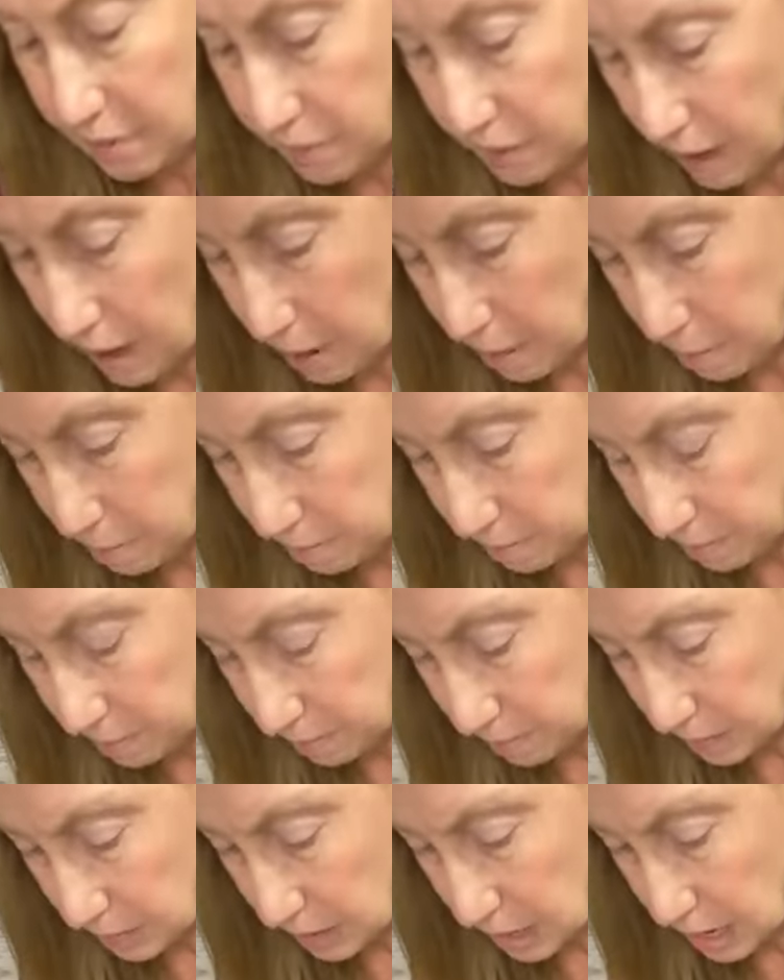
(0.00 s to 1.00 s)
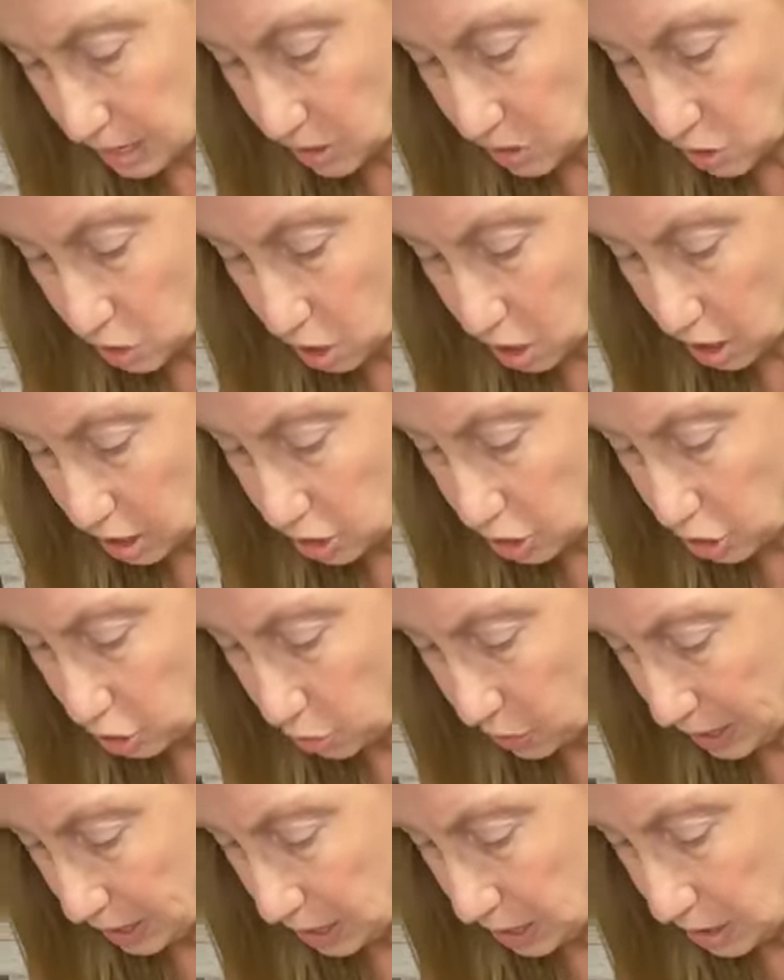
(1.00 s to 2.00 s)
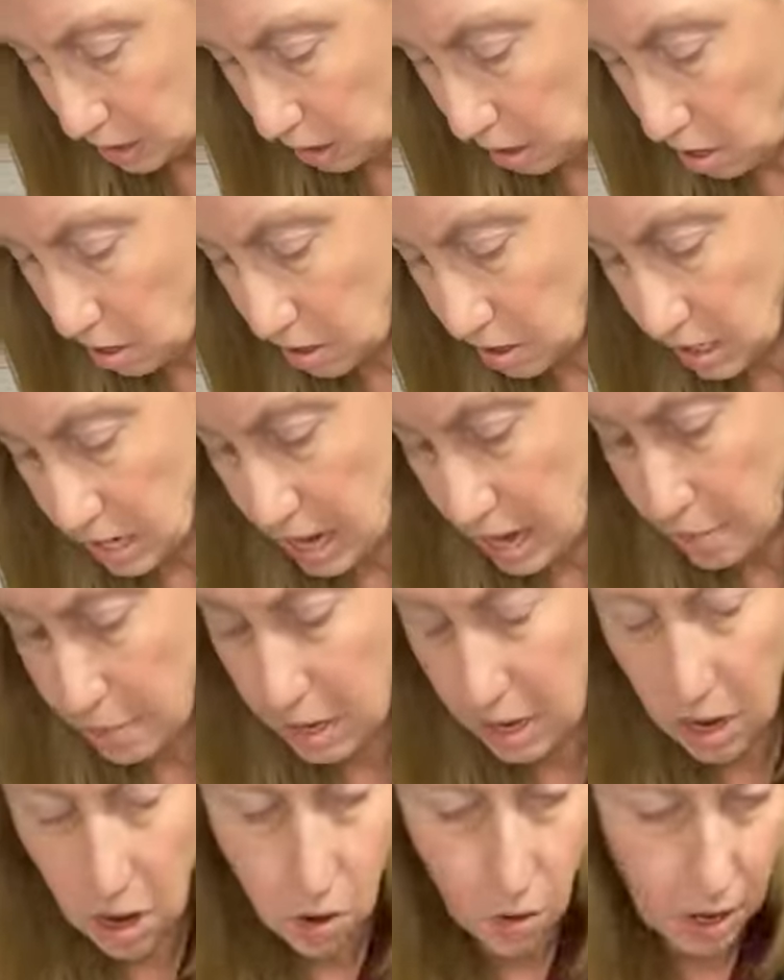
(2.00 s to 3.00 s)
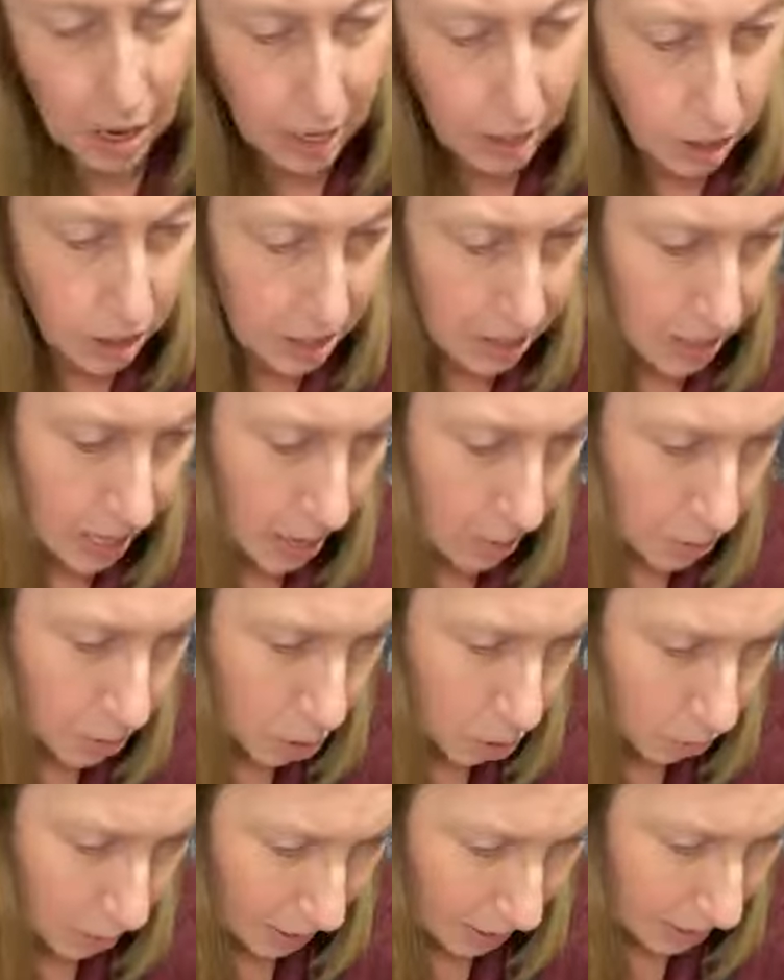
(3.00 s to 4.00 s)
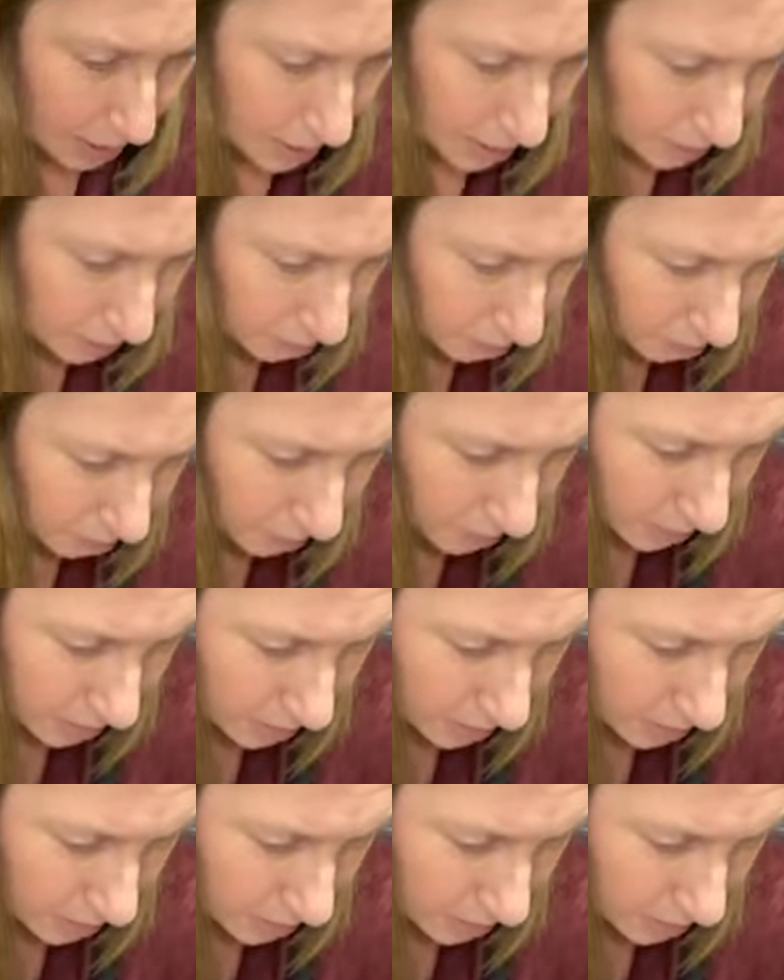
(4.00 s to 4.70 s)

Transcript: I I started doing it a long time ago and I just keep doing it.